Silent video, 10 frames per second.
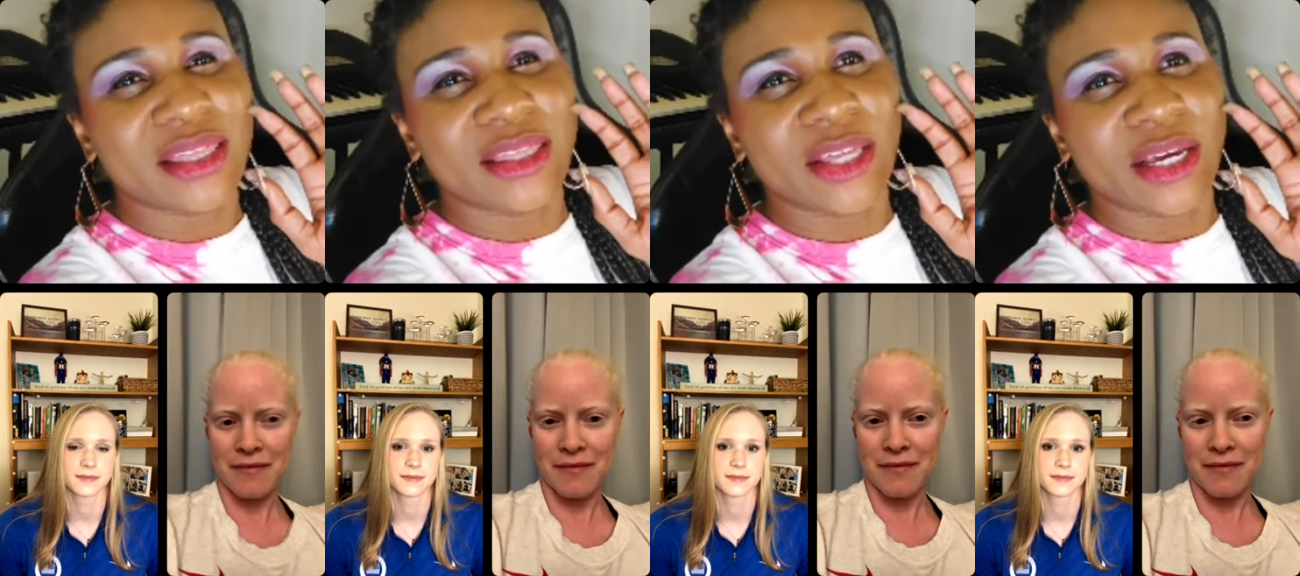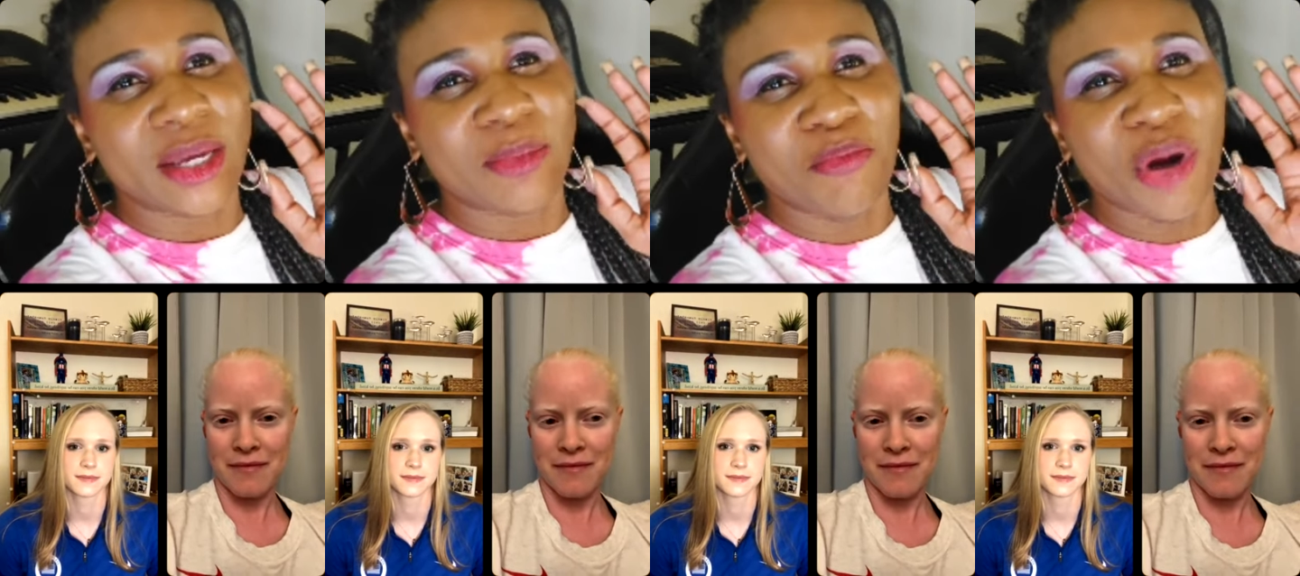
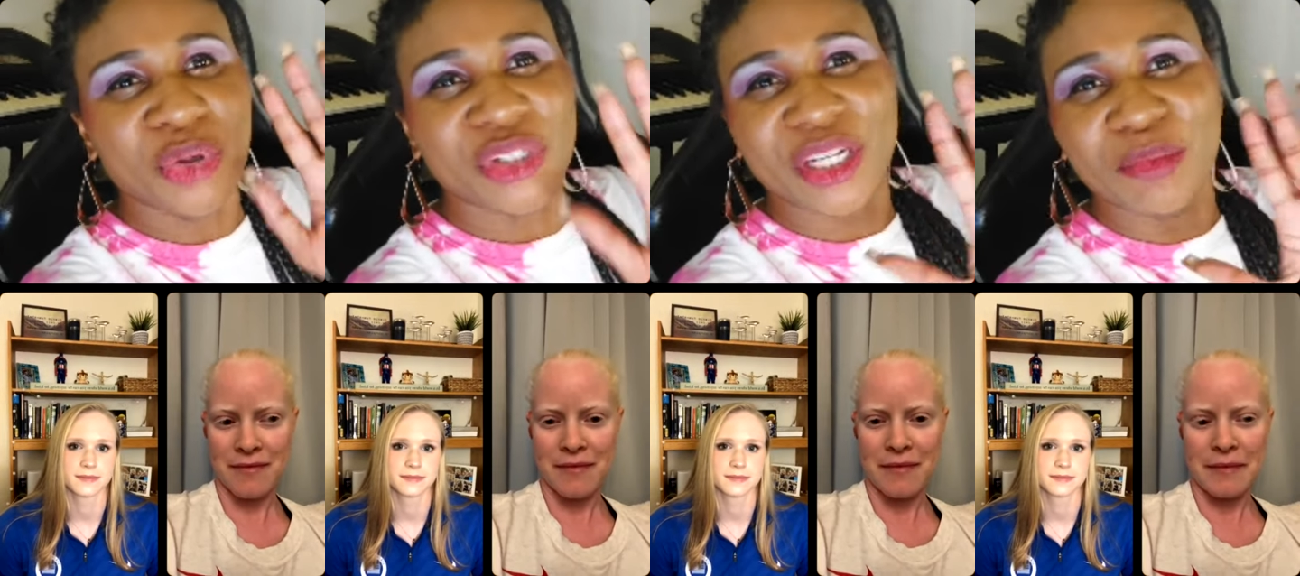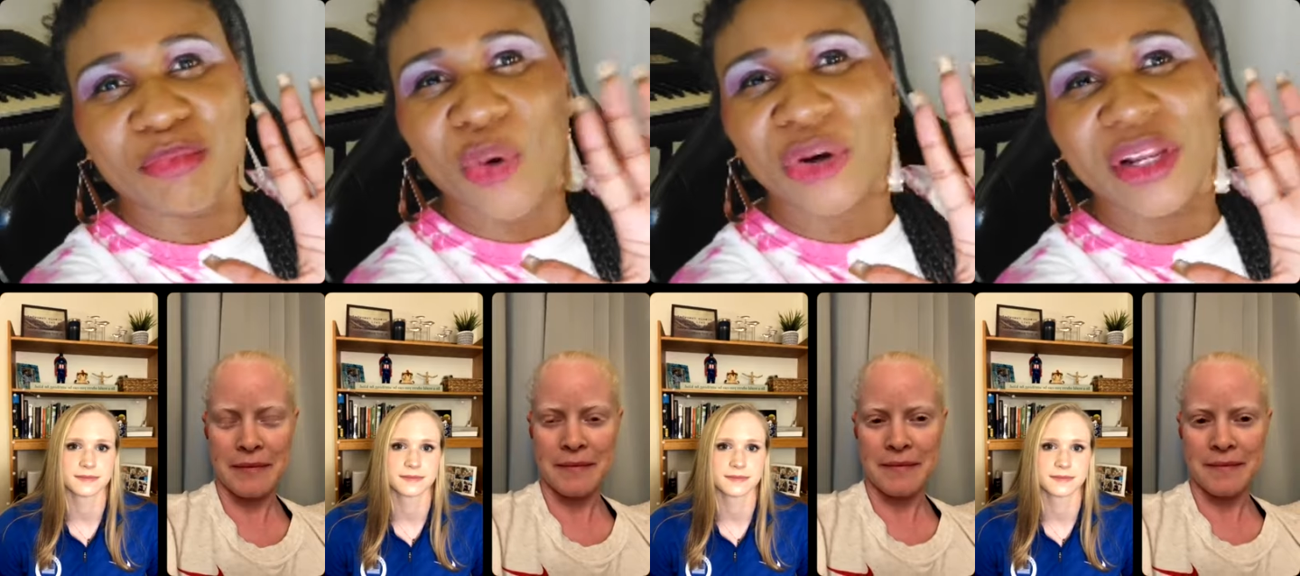Speaker 1: the most
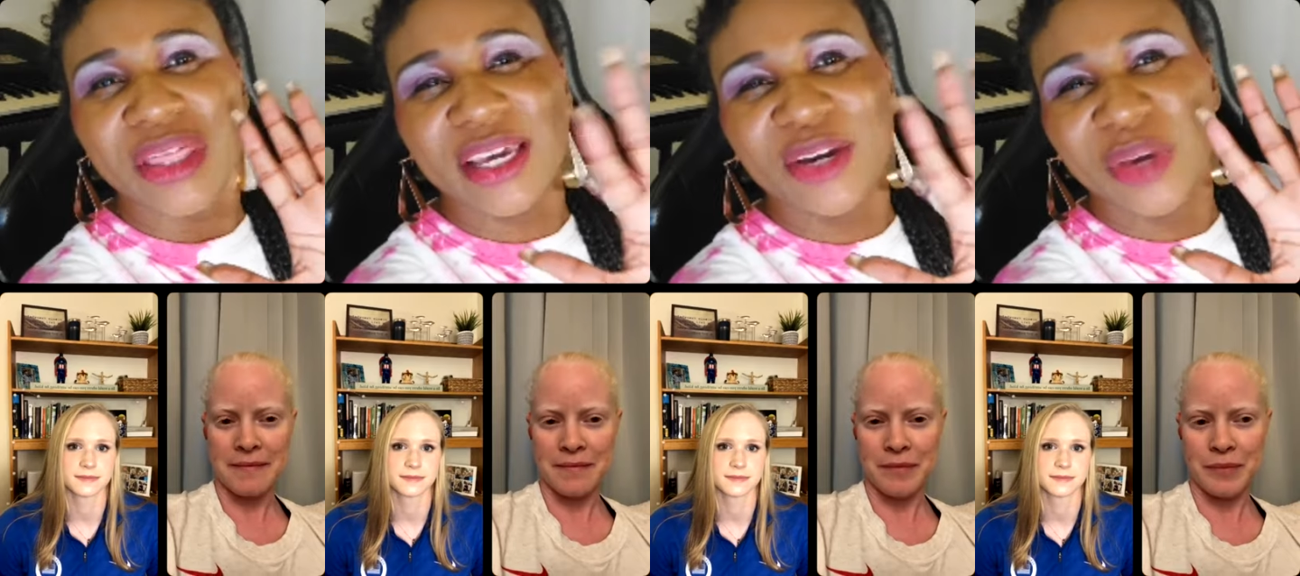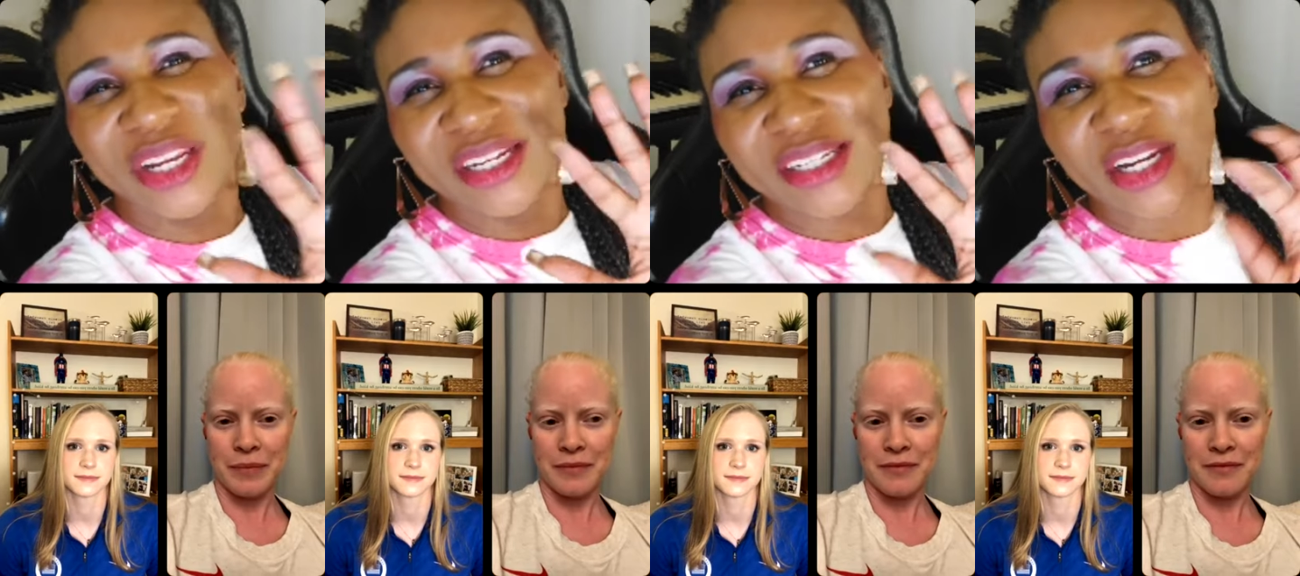important thing we
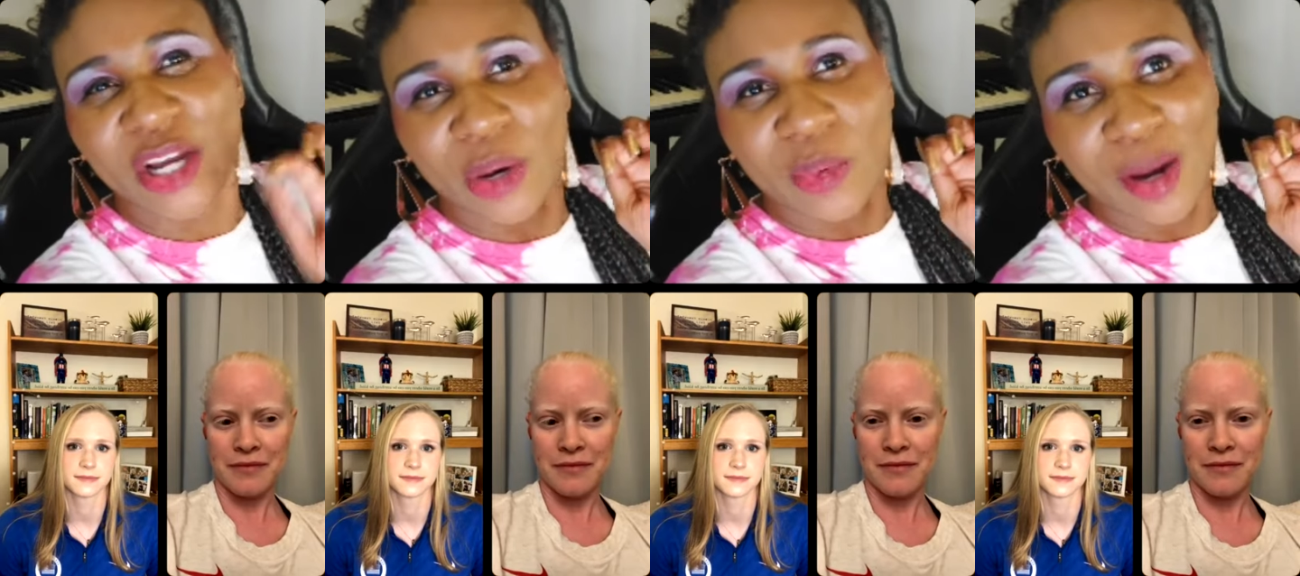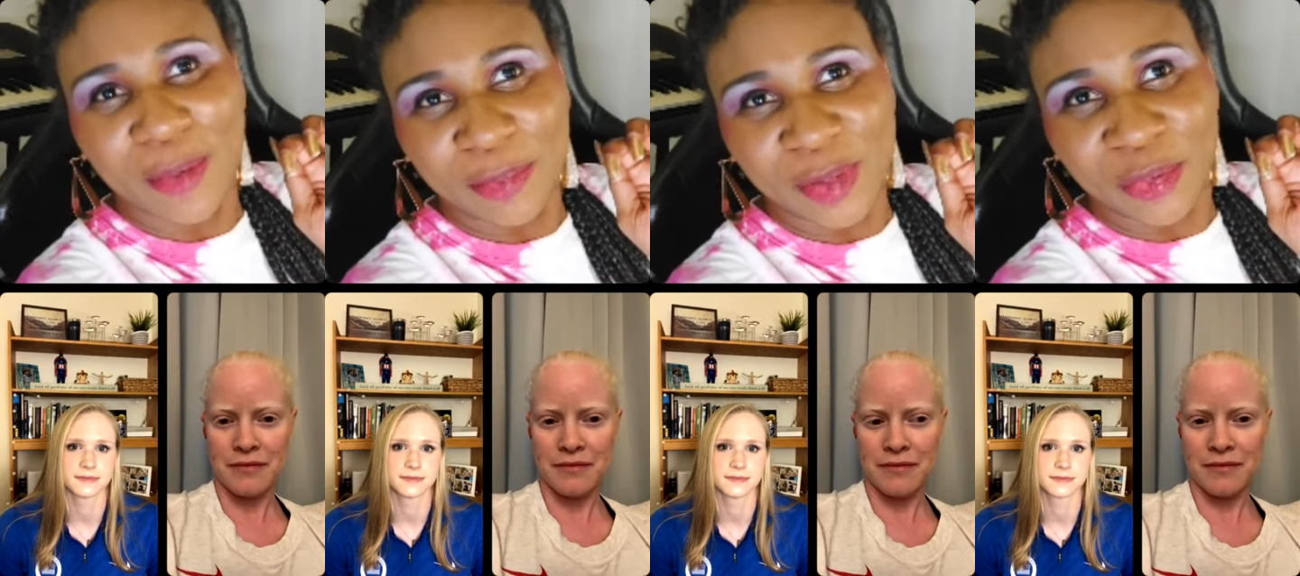need to know
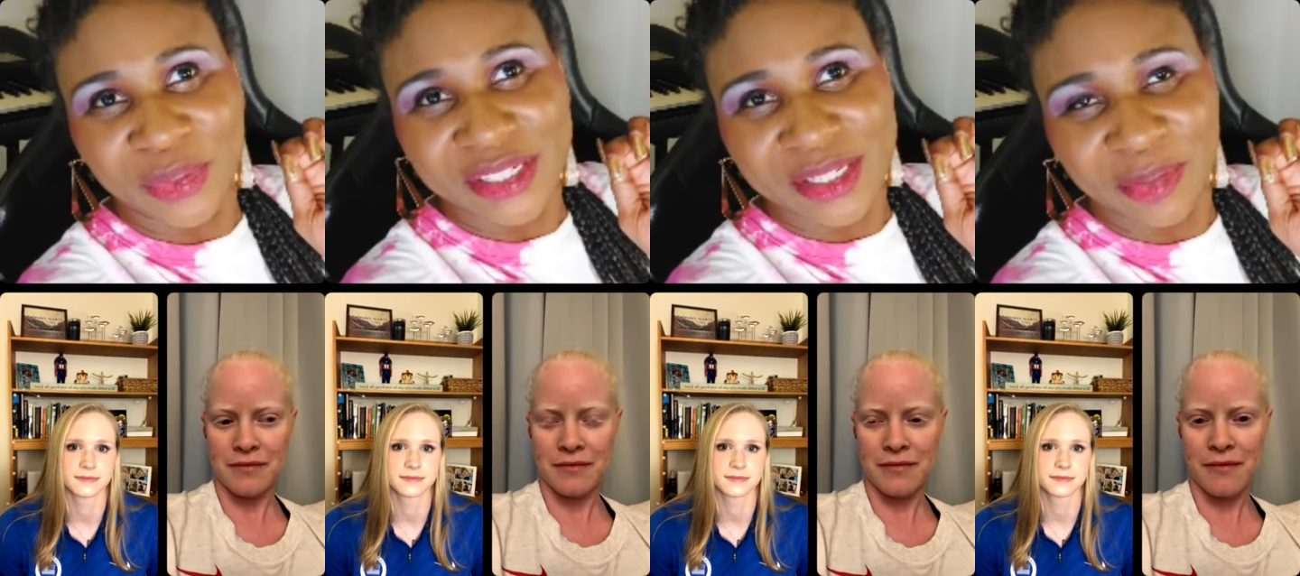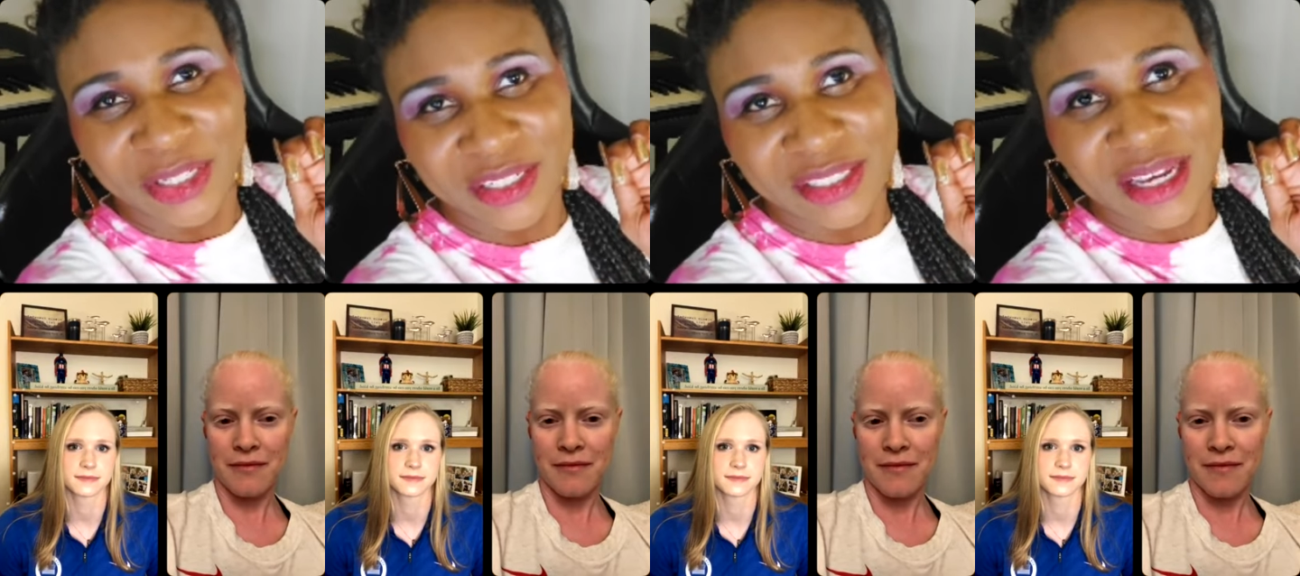about people with
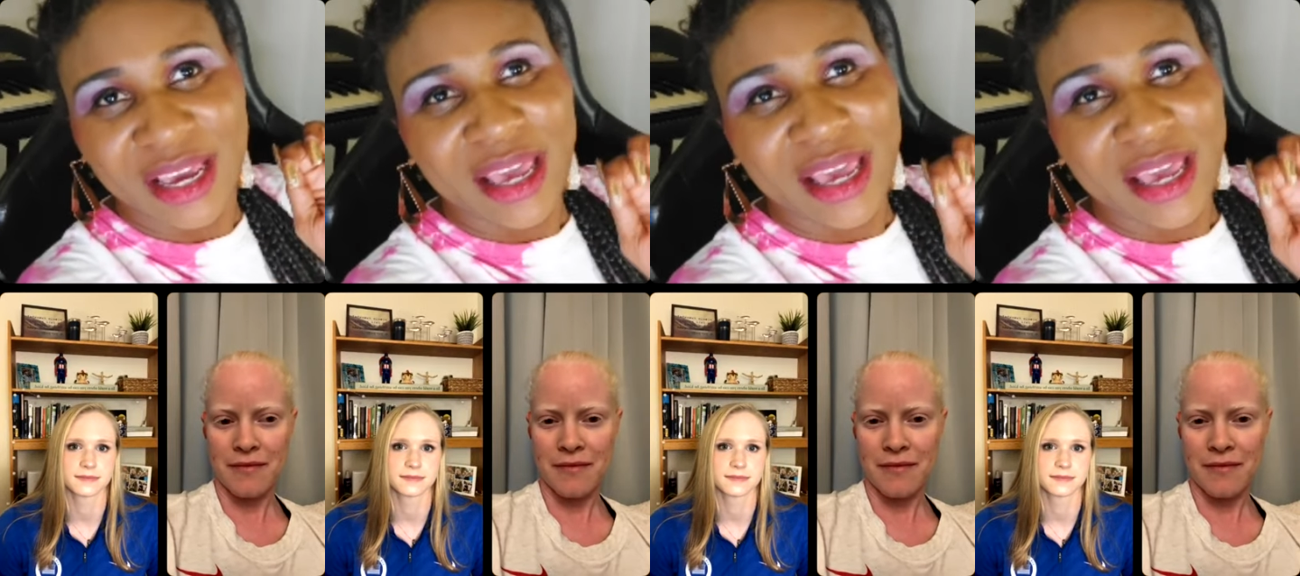disabilities?"